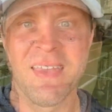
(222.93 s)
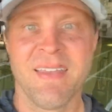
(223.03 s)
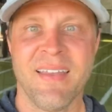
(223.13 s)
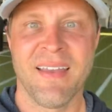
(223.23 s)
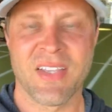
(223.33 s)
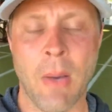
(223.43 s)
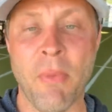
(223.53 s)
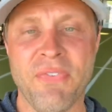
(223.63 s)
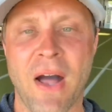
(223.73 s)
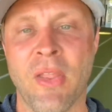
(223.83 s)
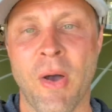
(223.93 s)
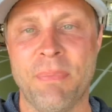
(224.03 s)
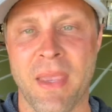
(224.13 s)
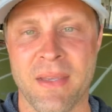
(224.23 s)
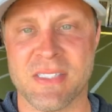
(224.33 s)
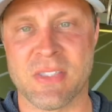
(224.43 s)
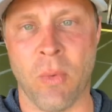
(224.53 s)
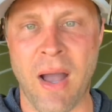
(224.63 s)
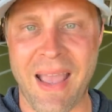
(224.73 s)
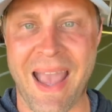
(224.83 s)
A couple follow-up things to
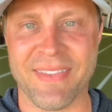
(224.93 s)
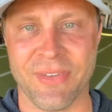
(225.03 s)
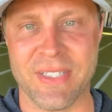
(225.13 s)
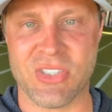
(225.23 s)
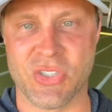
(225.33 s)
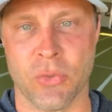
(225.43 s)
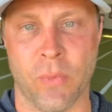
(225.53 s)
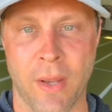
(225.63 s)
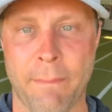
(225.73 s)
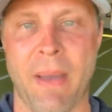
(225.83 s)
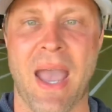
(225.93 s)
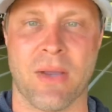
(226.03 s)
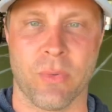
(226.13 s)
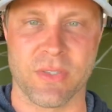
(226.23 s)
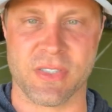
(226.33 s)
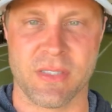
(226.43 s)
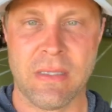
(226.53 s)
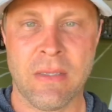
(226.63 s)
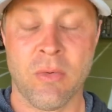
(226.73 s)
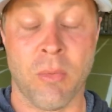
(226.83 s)
why athletes should run backwards.
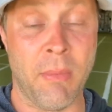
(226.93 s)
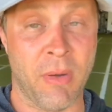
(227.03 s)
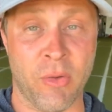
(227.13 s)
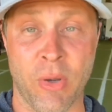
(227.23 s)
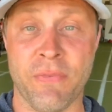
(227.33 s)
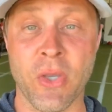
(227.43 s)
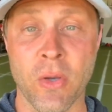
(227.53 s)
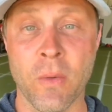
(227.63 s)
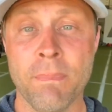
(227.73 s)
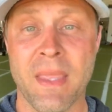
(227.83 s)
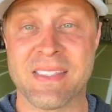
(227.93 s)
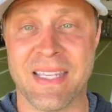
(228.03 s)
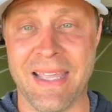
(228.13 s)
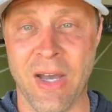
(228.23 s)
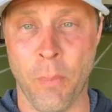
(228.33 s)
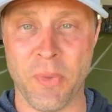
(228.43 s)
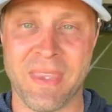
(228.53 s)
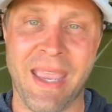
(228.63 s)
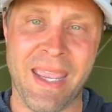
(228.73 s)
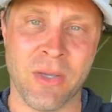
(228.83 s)
Remember, in review, it's going to help with
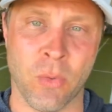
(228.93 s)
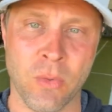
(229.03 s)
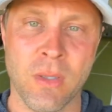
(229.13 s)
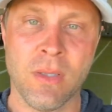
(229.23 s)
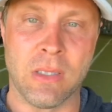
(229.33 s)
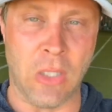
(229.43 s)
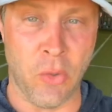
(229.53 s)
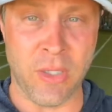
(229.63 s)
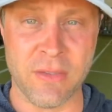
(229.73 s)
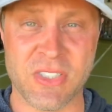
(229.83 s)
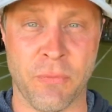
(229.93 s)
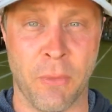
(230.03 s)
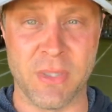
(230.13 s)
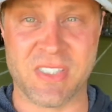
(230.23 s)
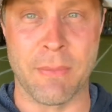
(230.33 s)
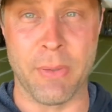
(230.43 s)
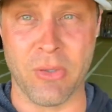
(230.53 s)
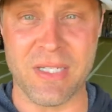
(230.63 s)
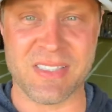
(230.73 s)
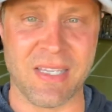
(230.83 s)
the ankle loading. So from a
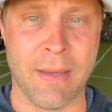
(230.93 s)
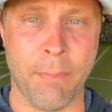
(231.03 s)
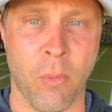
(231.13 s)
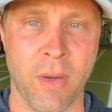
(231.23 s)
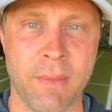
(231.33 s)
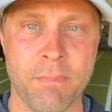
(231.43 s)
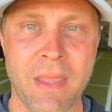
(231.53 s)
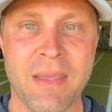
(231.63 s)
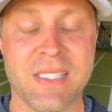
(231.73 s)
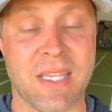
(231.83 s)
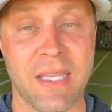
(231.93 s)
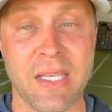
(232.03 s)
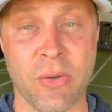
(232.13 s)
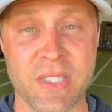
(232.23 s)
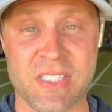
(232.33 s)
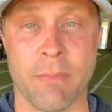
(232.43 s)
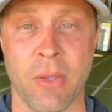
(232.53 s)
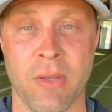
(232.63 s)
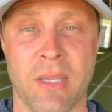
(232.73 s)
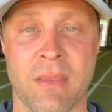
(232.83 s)
stability standpoint, it's going to increase
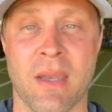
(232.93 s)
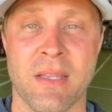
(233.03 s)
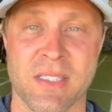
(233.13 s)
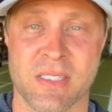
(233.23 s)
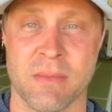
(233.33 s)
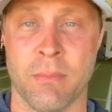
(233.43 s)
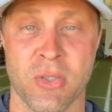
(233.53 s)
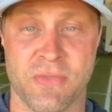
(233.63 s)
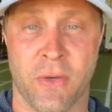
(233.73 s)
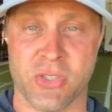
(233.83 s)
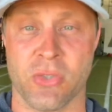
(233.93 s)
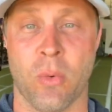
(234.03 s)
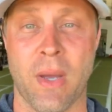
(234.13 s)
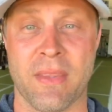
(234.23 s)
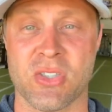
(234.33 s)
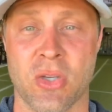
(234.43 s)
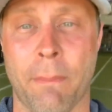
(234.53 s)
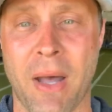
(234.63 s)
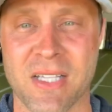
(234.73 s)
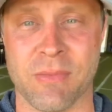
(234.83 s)
stability. That is the most functional way that you could
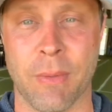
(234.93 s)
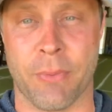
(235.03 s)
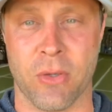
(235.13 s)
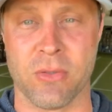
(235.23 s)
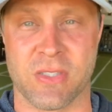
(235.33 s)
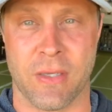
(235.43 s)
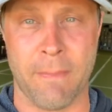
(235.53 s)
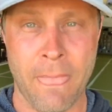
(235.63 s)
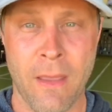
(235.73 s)
possibly produce it.